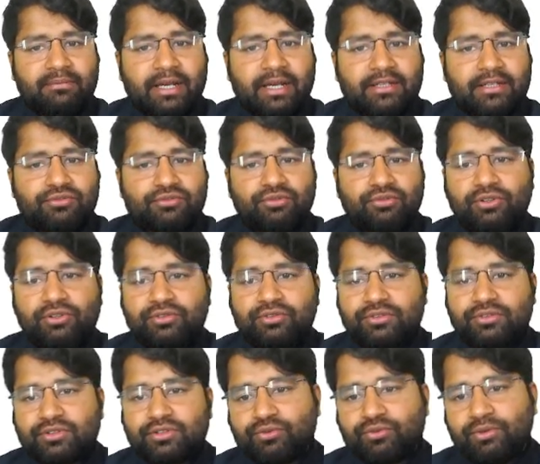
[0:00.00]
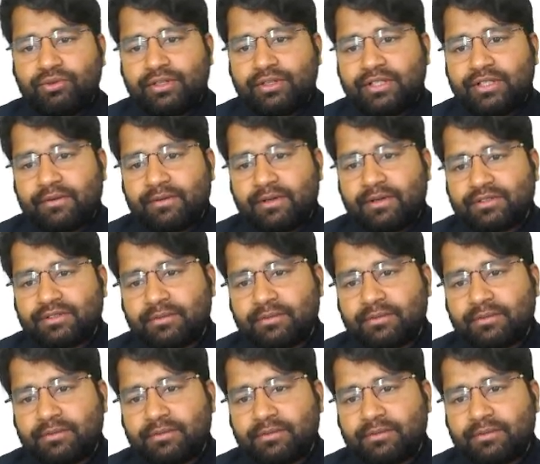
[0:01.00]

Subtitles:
I told you student, there was some